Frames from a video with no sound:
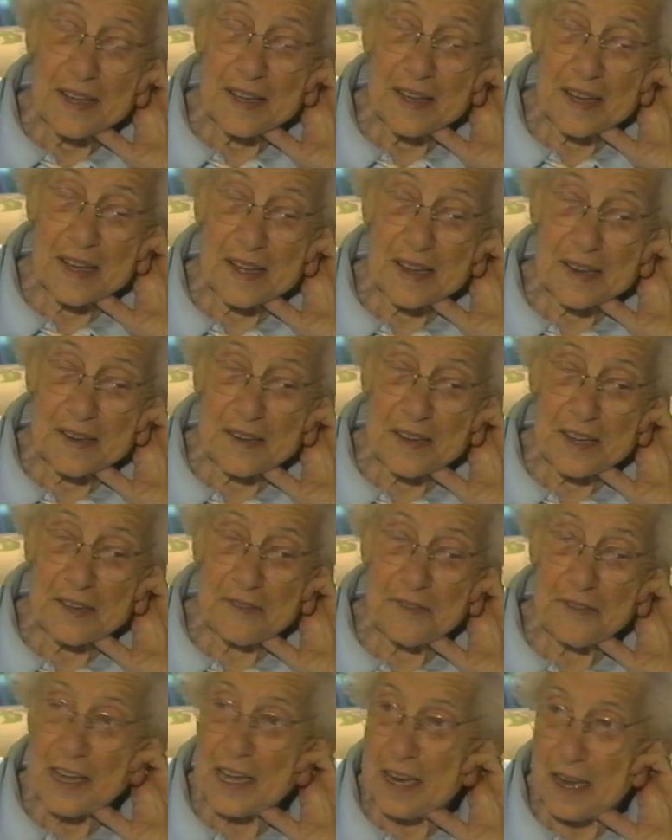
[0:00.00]
and
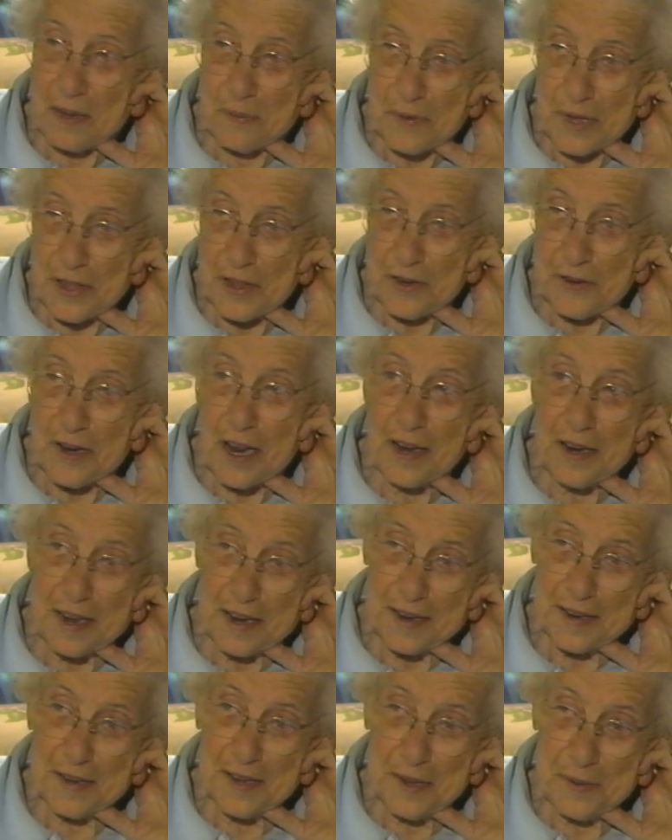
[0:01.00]
find out whether you're on
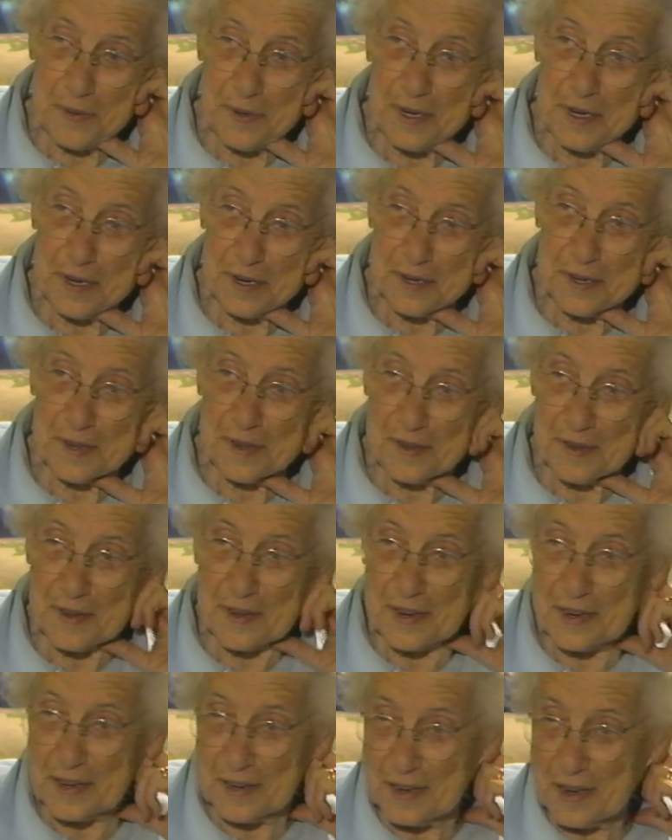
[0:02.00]
it, and you were.
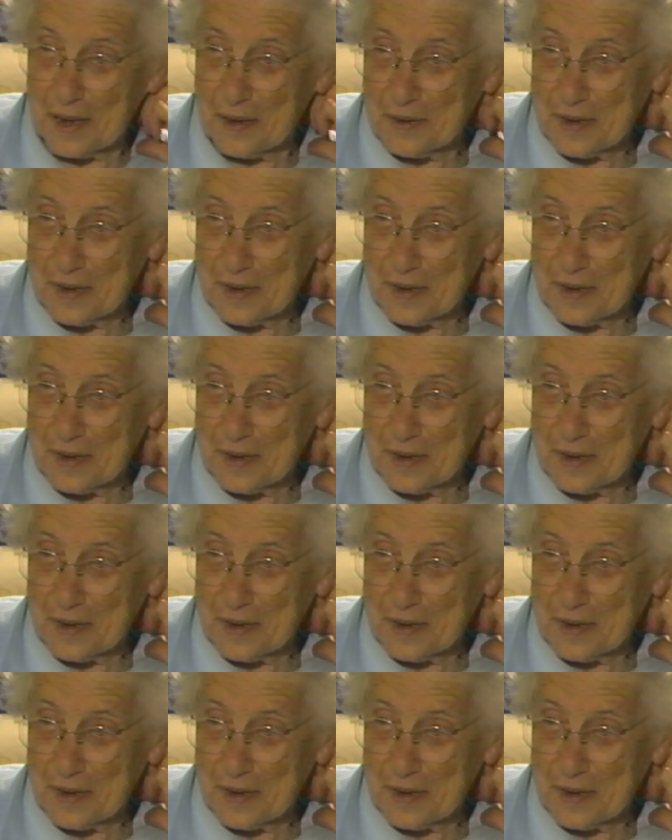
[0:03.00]
And I